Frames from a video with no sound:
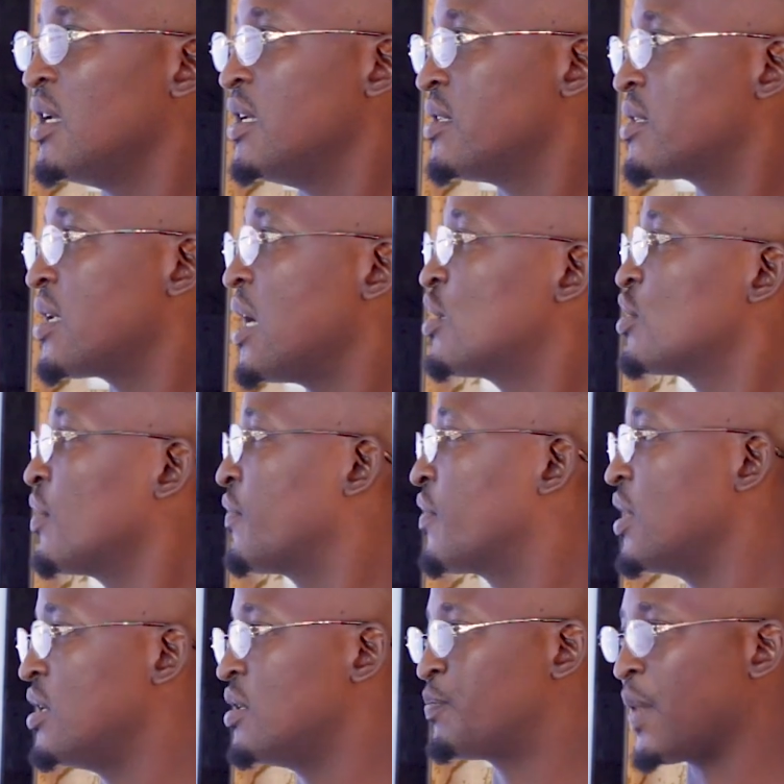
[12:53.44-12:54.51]
in search of
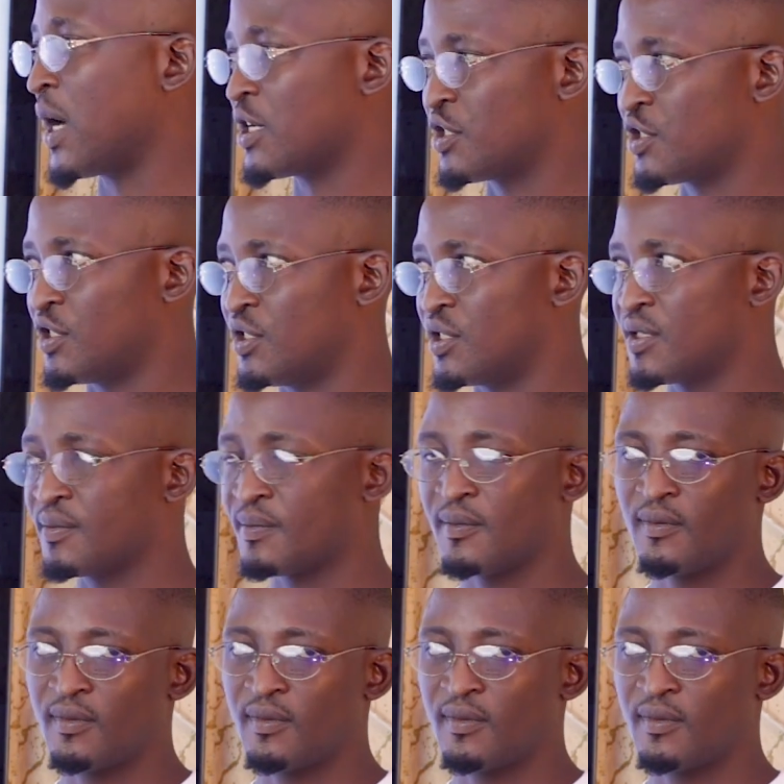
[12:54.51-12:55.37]
greener pastures.